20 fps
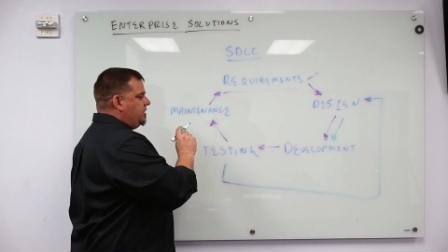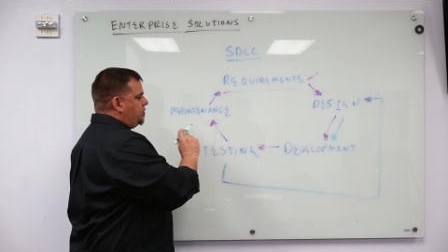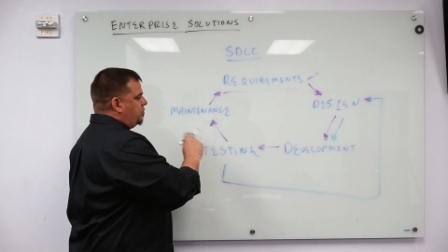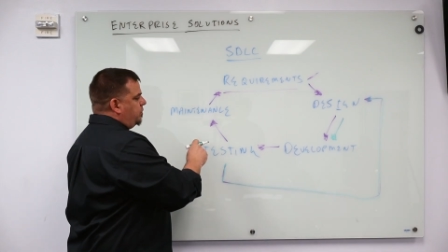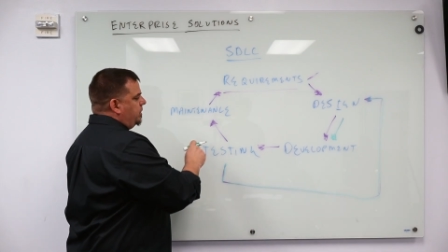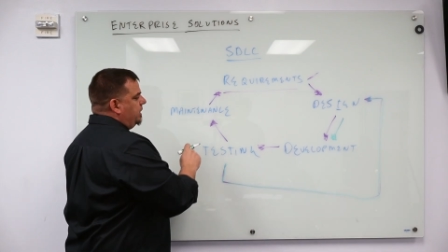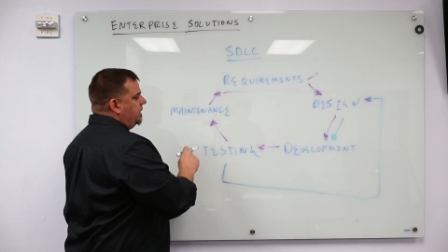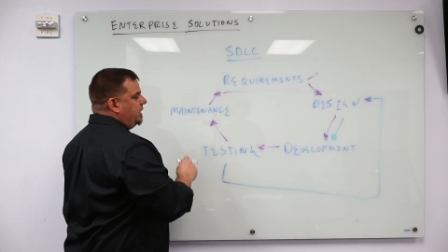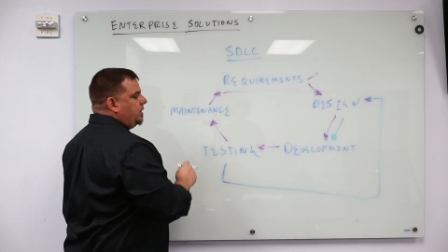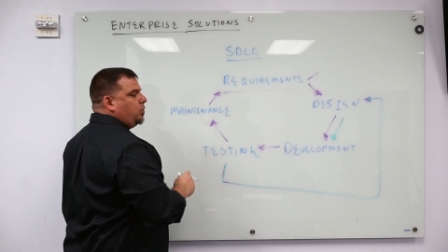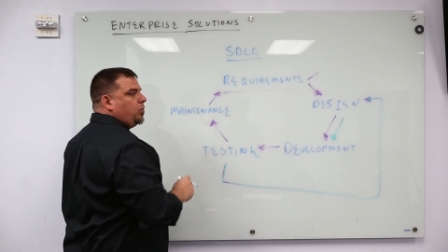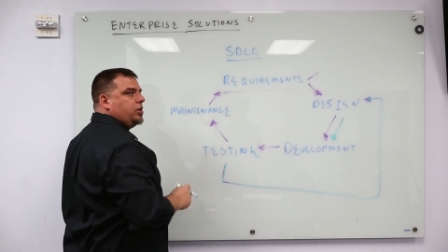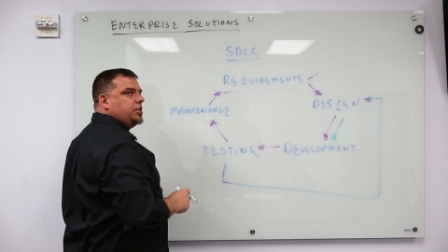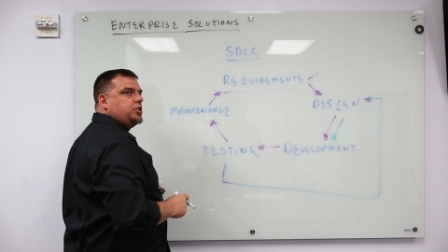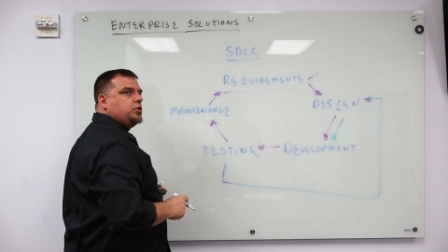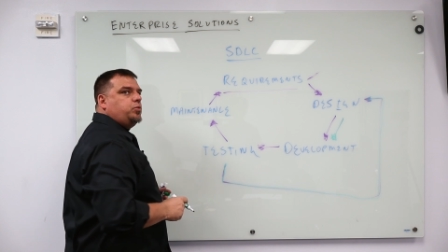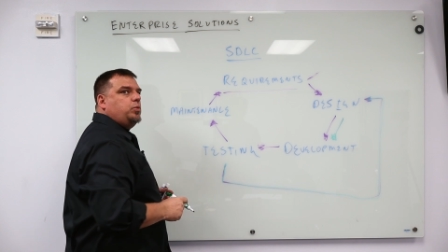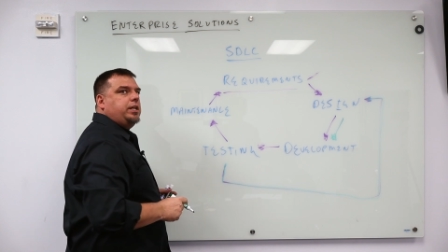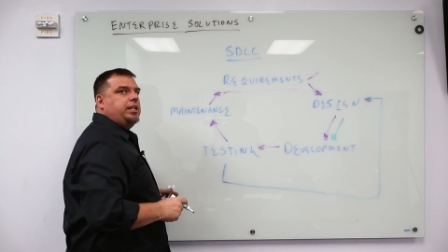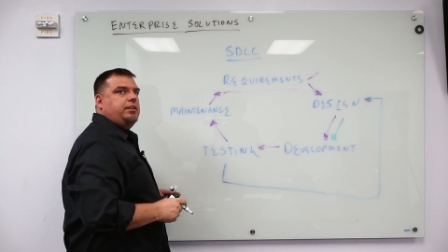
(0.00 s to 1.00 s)
is really
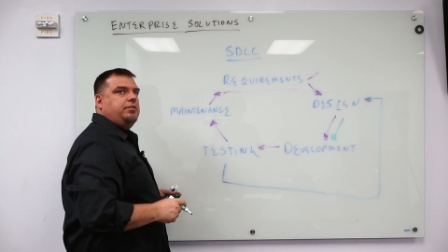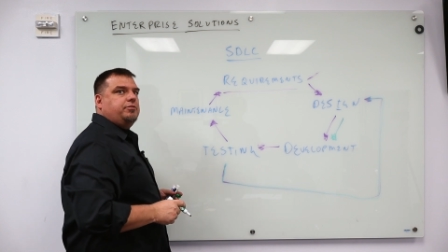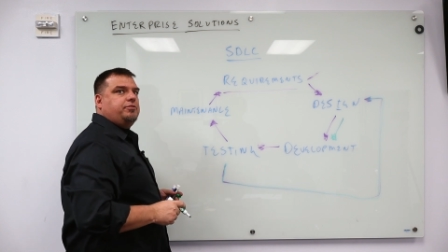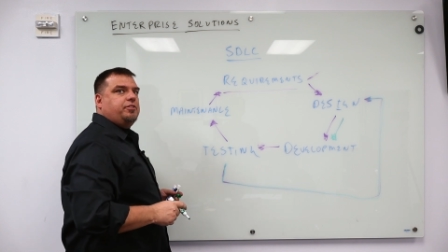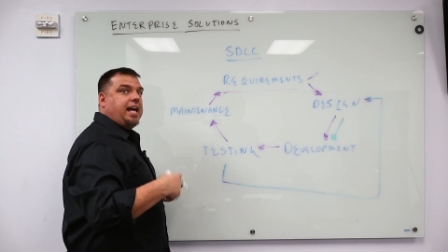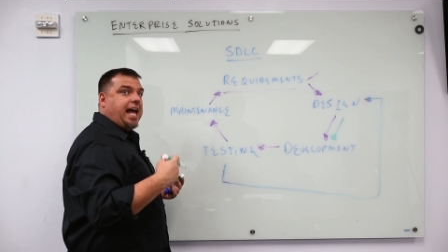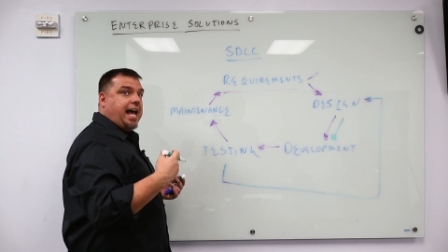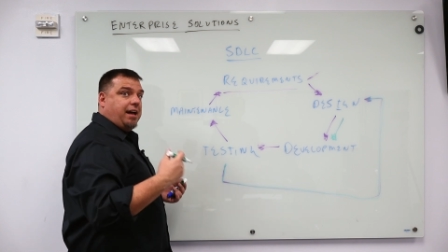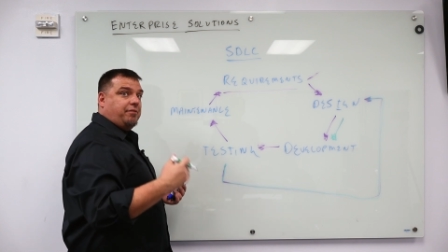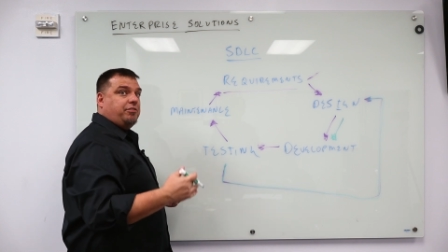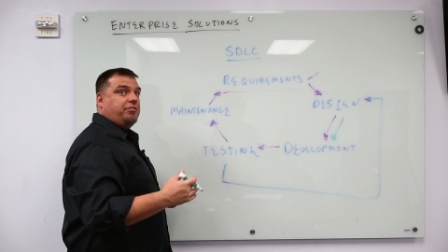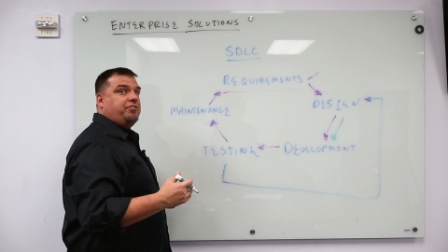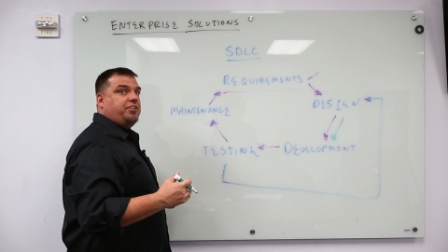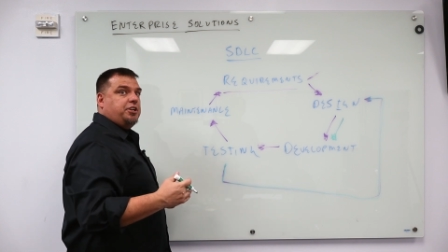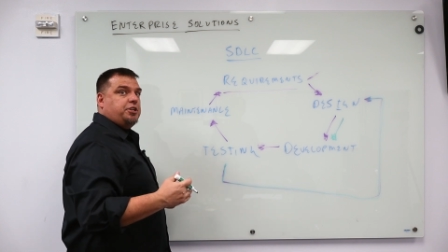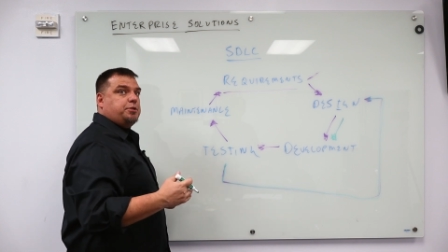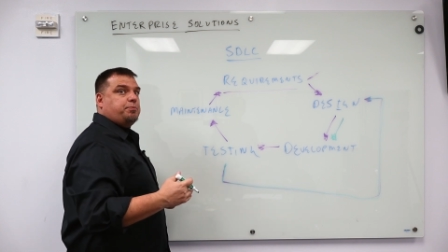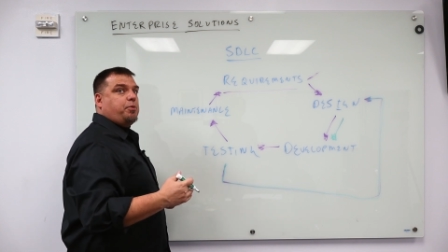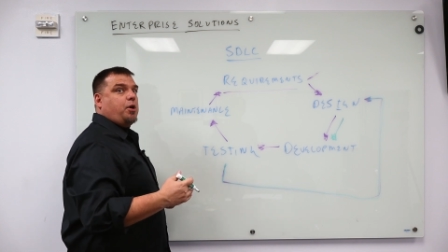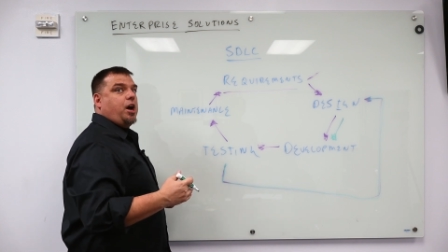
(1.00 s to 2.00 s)
once we have a
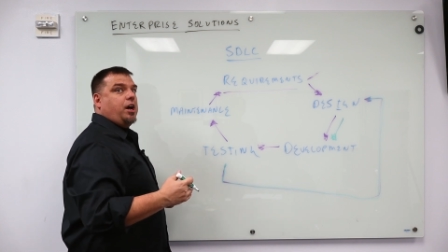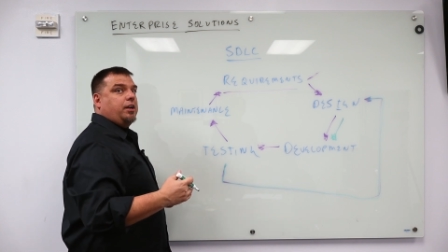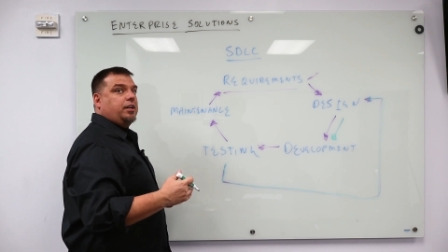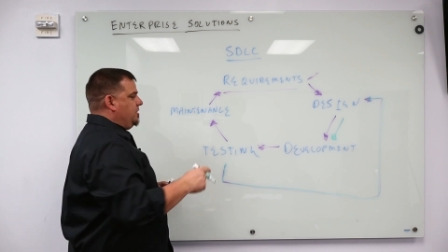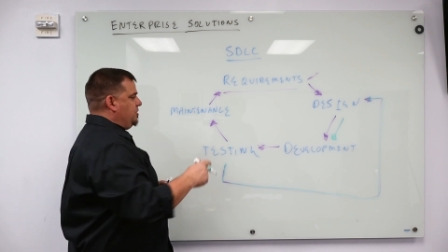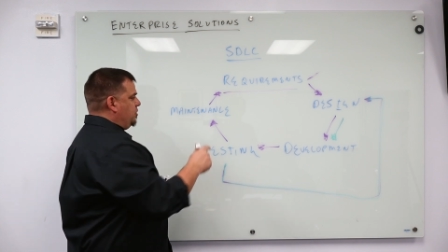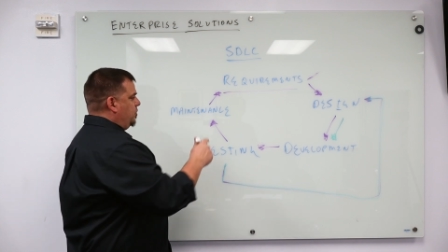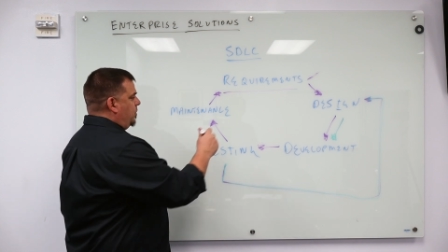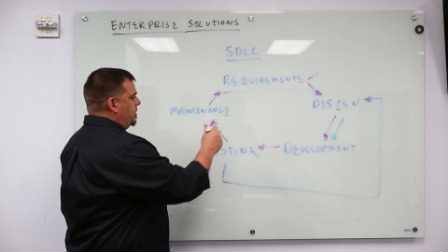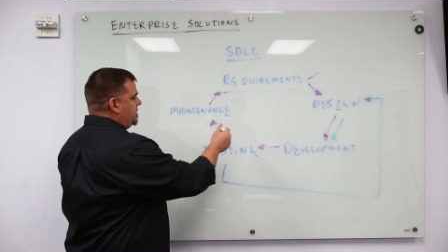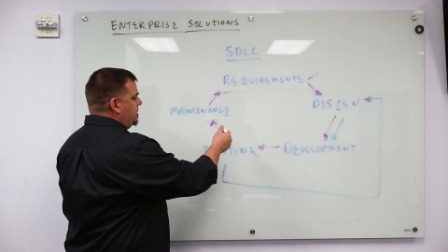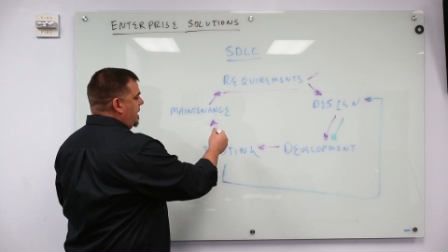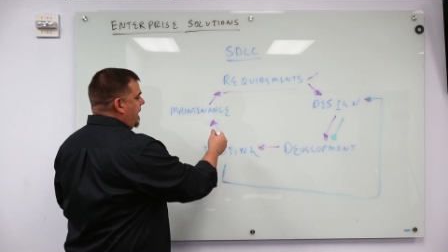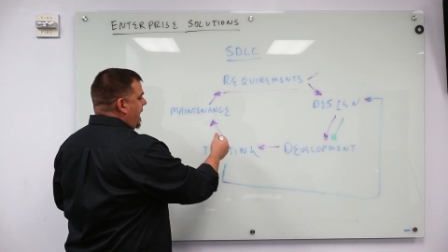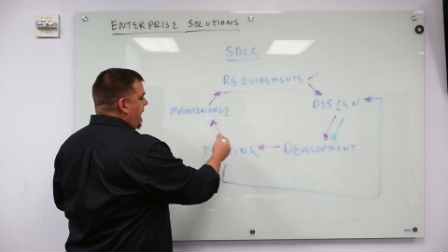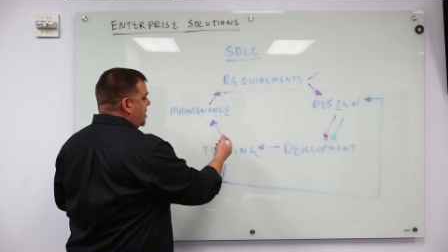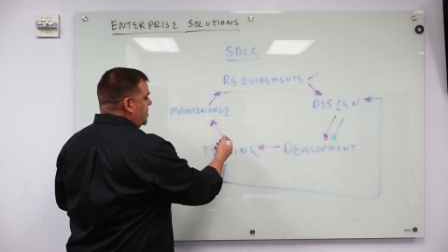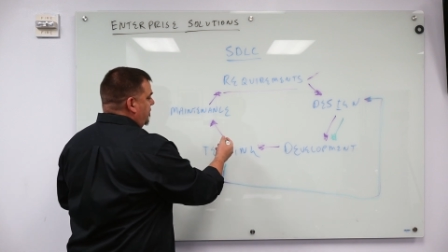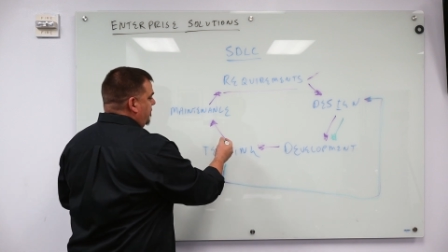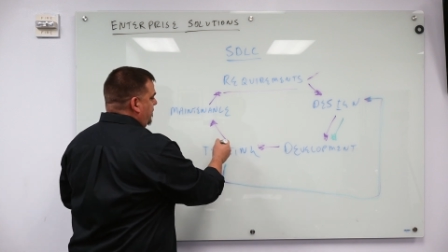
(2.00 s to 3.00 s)
finished product. So once I
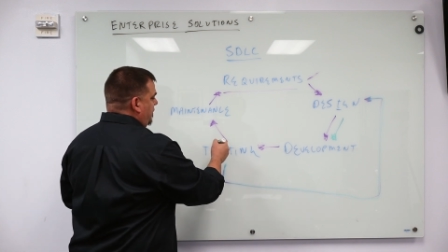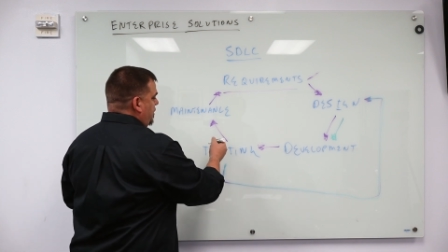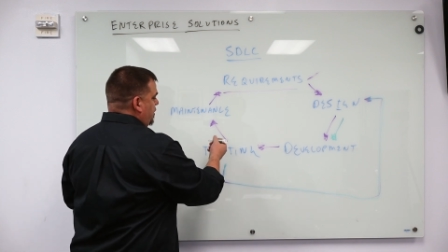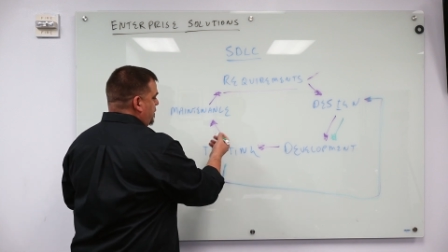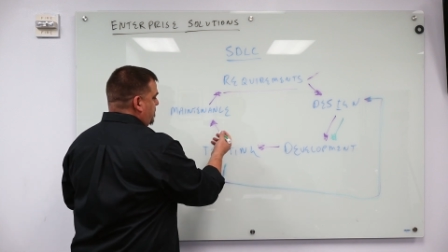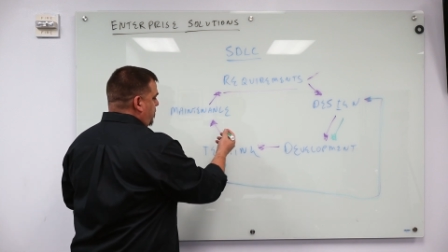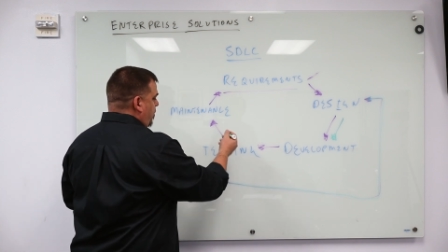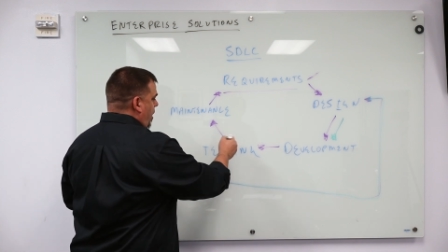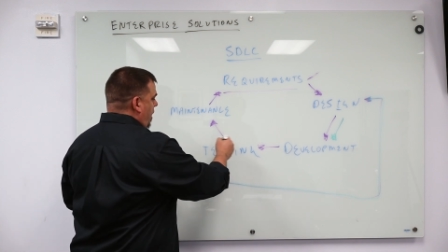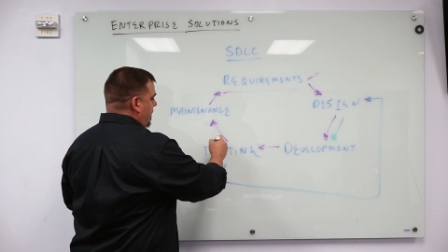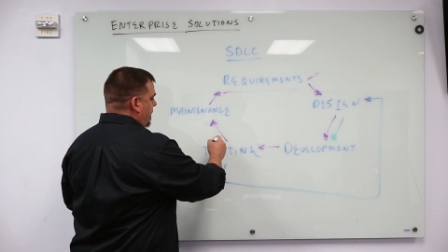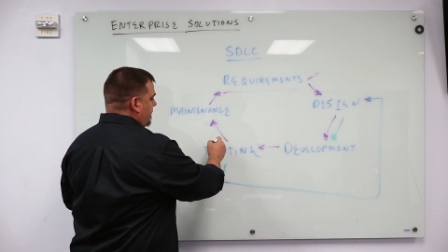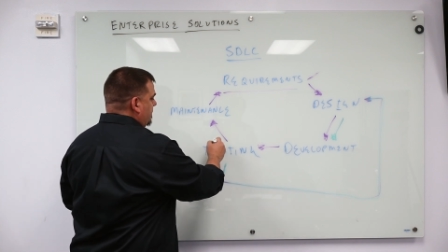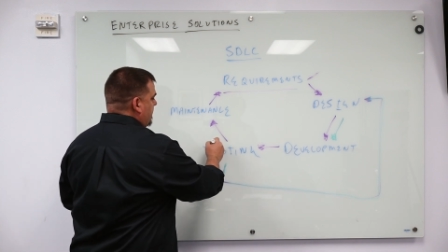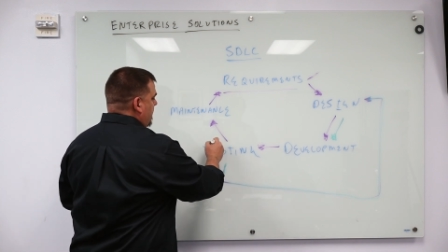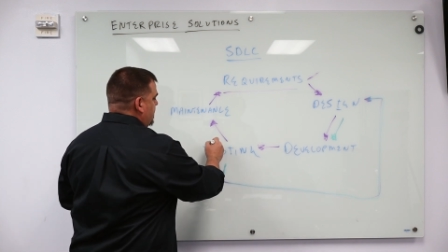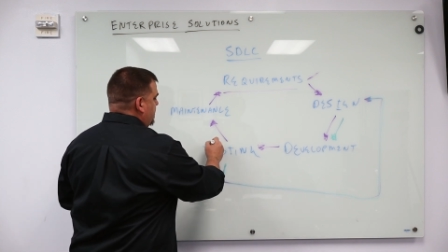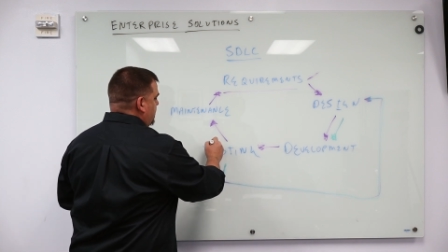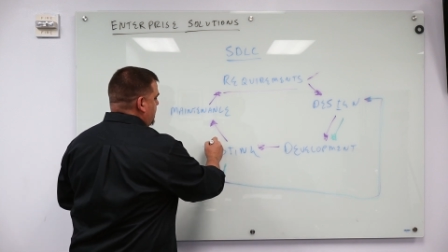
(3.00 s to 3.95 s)
have a finished product, I